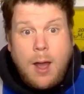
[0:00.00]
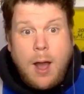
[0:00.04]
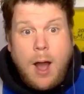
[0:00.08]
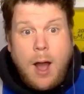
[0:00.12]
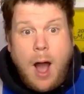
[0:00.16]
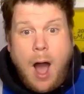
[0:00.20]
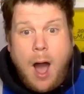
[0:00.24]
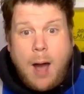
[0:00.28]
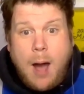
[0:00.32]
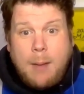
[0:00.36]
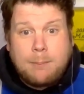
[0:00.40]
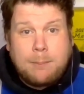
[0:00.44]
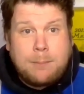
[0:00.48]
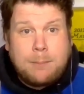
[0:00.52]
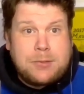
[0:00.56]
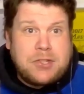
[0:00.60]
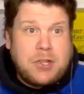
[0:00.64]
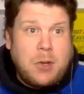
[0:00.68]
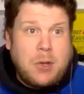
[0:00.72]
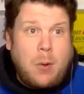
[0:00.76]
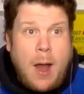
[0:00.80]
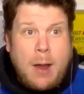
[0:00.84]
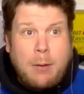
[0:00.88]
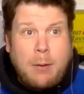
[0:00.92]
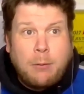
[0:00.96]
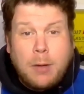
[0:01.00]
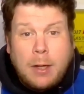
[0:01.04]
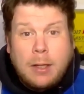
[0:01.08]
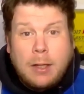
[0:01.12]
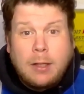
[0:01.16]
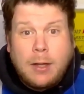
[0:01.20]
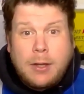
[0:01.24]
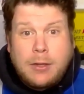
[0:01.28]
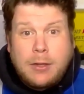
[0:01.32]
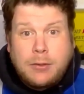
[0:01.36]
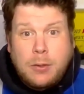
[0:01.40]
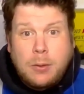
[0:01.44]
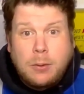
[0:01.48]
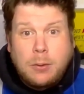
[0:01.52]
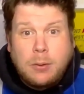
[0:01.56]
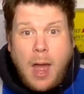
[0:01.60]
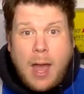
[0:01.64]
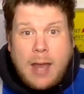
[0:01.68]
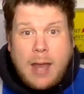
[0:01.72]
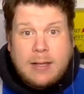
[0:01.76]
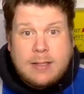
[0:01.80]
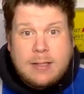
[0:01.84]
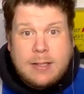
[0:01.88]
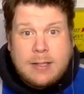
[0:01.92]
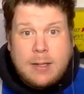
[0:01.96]
Um, so I really do
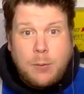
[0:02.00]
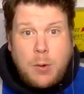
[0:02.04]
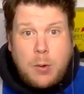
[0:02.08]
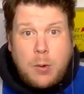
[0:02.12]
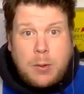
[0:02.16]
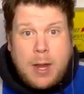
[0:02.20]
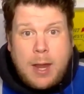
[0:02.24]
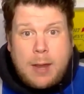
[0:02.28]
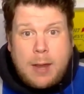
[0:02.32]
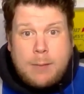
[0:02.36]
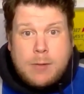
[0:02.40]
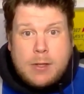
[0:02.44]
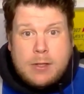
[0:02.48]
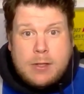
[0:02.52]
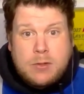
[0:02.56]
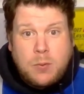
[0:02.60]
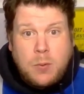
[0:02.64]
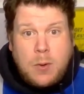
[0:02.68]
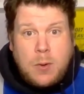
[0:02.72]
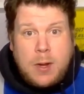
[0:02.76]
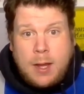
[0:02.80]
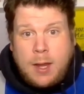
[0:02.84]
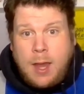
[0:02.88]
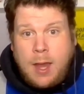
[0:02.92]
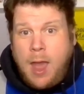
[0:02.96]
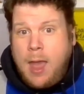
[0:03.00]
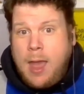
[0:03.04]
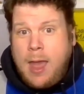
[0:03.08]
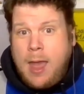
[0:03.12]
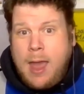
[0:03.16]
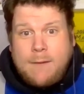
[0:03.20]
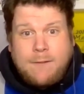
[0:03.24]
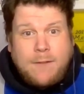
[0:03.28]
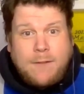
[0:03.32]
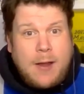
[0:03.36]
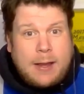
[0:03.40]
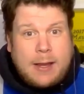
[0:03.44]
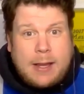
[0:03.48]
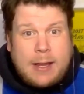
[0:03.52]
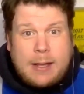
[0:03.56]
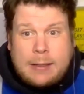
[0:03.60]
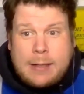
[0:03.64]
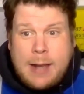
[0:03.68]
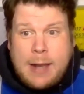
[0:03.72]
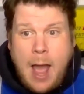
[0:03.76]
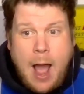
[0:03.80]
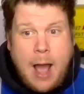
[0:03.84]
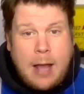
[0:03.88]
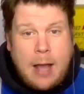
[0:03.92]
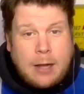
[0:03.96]
like Siwoo Kim this week. If I
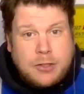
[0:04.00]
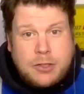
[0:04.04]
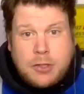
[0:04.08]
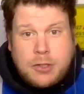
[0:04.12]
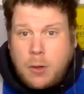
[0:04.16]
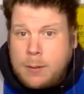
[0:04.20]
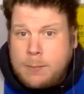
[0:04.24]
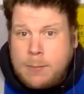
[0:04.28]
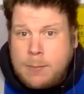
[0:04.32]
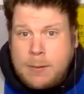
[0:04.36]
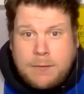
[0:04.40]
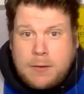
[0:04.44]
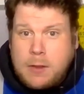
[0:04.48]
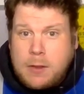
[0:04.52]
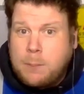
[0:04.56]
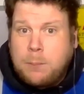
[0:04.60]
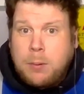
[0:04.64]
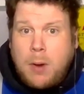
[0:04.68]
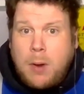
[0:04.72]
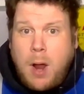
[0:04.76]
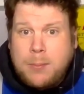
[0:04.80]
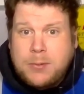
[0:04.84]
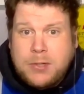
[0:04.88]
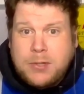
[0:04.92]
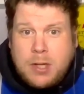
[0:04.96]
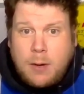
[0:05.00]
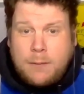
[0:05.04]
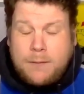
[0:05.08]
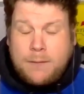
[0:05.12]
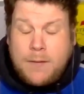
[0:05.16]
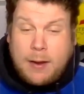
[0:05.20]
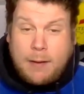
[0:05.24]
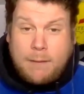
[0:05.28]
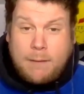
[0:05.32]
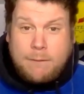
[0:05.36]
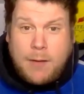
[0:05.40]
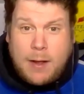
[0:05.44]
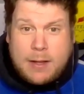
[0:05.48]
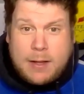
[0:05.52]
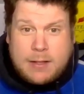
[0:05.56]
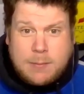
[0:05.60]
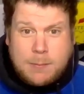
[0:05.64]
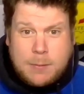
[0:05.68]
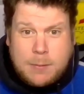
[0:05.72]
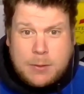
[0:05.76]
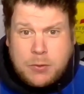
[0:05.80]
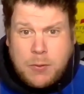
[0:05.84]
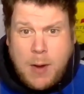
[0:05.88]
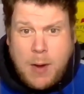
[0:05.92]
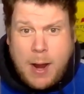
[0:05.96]
can uh, join me for the prop show, if I can find some
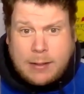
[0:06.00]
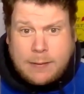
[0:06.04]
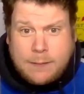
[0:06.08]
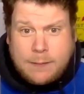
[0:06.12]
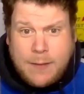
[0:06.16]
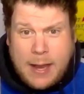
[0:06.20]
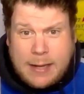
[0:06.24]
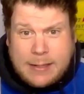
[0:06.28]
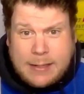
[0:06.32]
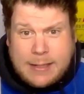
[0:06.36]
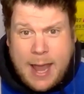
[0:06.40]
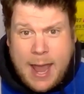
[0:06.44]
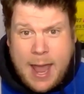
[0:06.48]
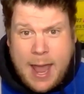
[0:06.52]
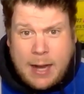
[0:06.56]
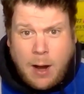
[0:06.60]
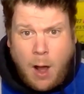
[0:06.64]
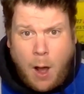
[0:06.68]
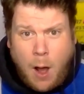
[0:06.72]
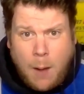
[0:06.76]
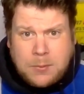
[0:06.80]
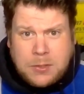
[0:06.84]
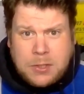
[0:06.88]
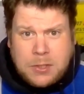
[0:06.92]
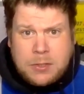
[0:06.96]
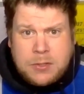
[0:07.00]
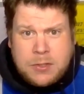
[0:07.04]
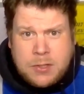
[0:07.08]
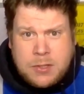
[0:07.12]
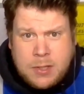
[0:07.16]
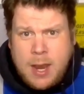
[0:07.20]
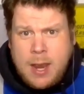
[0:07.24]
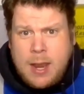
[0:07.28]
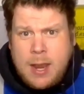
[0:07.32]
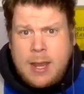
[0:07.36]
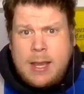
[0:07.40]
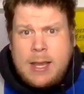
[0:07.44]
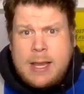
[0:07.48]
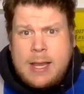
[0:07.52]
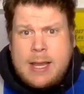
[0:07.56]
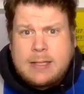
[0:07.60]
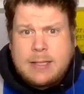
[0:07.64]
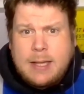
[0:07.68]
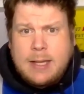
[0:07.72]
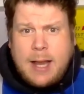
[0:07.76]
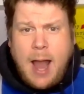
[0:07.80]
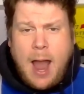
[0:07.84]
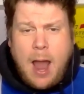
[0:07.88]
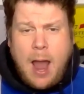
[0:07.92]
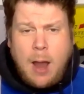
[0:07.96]
attractive head-to-head options, he's
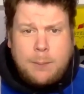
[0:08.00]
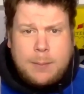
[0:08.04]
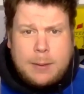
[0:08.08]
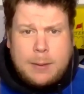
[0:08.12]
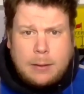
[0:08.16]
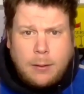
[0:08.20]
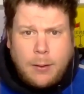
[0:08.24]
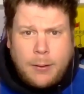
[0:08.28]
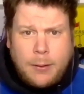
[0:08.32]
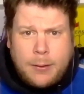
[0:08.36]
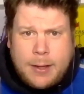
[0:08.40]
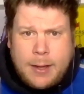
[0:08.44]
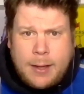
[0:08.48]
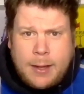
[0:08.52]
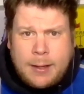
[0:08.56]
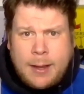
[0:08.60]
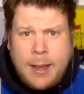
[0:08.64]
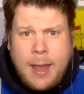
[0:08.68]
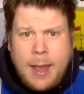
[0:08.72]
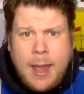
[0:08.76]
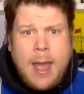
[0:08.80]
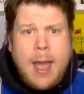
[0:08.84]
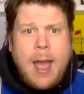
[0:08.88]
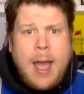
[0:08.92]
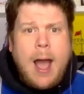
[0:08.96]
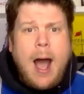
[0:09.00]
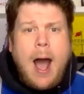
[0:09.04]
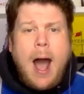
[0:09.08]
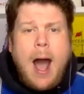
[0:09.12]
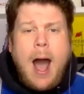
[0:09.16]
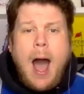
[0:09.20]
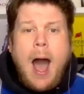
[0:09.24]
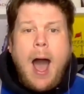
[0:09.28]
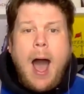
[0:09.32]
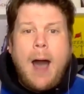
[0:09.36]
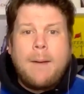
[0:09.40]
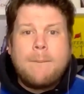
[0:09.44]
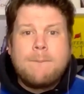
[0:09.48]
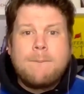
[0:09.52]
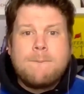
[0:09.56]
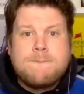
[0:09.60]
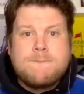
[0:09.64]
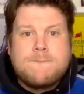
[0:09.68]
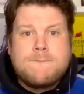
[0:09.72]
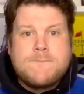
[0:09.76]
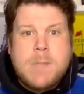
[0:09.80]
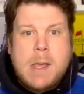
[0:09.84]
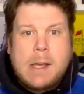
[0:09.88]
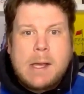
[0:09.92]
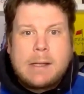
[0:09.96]
a guy I'll be looking
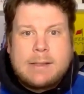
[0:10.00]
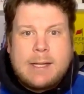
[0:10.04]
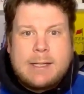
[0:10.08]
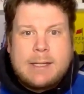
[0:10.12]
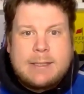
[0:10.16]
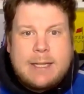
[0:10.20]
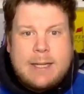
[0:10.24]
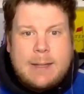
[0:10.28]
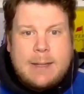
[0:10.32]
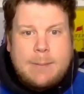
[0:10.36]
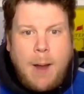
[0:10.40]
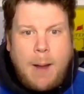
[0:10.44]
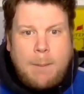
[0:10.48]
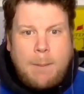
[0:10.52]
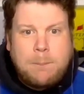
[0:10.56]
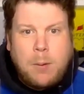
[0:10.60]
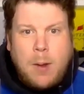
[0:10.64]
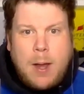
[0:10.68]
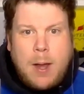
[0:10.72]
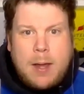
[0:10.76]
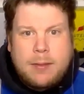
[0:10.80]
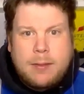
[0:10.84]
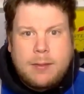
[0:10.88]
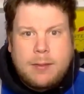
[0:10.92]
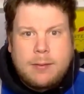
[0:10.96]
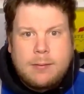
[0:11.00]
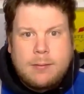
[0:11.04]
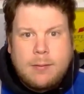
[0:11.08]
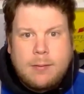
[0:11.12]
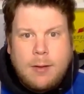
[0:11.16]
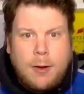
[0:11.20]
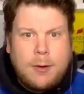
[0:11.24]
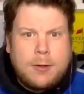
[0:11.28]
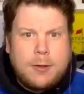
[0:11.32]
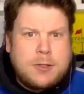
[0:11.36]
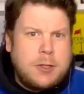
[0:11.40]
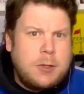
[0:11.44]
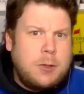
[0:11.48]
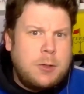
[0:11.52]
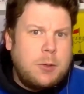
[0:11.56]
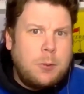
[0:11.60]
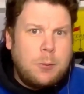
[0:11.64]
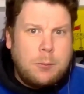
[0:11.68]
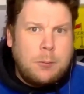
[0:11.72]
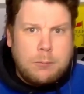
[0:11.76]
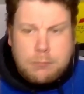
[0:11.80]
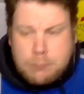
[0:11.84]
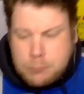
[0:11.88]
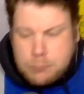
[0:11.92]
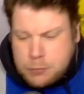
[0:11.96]
um, to team up with or to
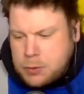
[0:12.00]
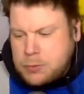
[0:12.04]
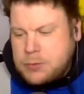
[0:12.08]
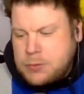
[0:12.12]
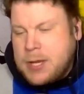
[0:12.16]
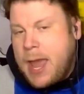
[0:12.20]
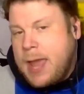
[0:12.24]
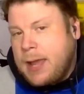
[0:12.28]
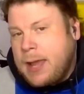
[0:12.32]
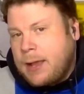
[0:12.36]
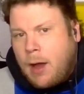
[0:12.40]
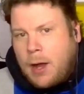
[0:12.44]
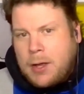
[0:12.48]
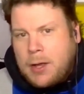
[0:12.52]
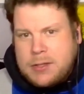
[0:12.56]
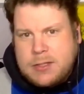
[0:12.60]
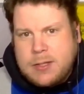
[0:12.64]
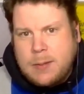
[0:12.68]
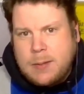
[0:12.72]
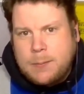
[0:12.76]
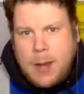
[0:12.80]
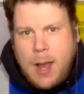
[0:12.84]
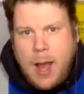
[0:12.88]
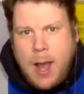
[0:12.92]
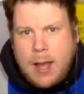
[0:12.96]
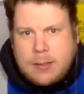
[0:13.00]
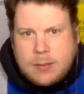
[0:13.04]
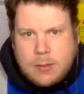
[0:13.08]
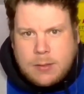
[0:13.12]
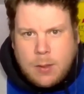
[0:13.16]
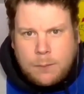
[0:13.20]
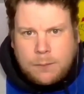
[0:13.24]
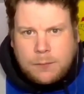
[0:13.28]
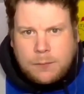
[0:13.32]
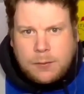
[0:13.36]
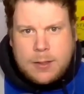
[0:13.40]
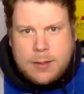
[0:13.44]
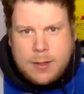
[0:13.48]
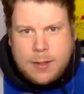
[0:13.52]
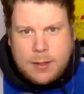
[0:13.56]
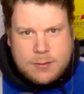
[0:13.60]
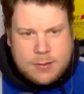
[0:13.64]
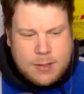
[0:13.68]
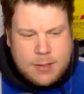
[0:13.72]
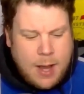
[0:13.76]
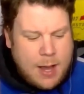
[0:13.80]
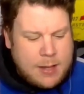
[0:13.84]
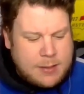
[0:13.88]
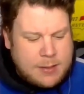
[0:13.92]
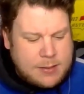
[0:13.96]
to take on some guys. Hopefully, there's
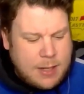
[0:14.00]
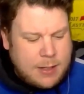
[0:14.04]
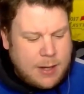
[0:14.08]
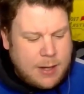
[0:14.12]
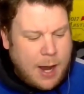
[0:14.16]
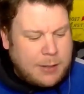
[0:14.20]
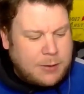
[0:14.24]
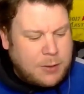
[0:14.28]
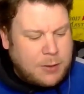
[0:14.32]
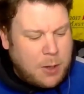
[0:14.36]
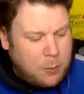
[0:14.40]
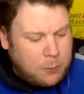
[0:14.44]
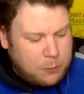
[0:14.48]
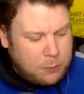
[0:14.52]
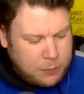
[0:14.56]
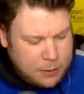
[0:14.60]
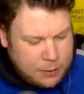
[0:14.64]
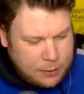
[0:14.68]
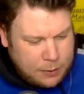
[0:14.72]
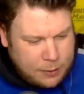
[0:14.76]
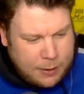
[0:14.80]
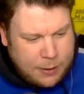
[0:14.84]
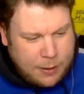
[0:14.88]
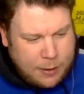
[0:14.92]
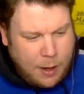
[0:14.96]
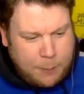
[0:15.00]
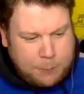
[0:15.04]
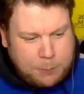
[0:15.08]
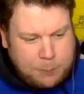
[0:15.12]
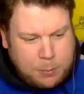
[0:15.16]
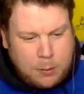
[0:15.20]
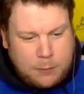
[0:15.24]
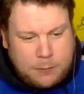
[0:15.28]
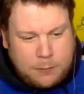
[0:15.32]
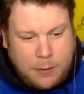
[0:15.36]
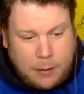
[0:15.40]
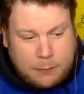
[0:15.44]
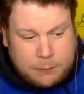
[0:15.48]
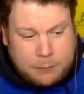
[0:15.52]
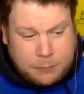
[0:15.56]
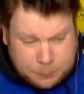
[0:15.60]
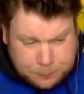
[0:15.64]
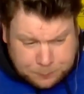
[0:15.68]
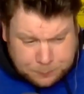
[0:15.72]
guys that I don't really approve of.